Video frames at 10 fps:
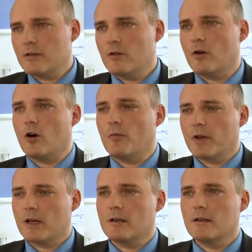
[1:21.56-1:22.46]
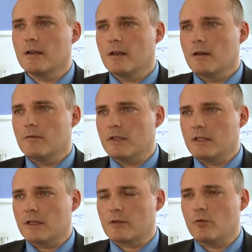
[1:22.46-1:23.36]
can decide to calculate the
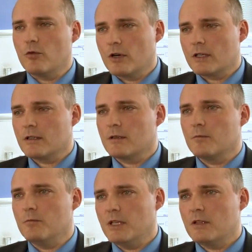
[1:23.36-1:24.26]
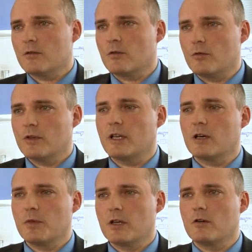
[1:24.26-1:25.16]
units with or without the ERP
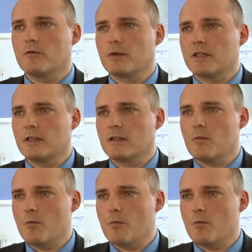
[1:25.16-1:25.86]
directive.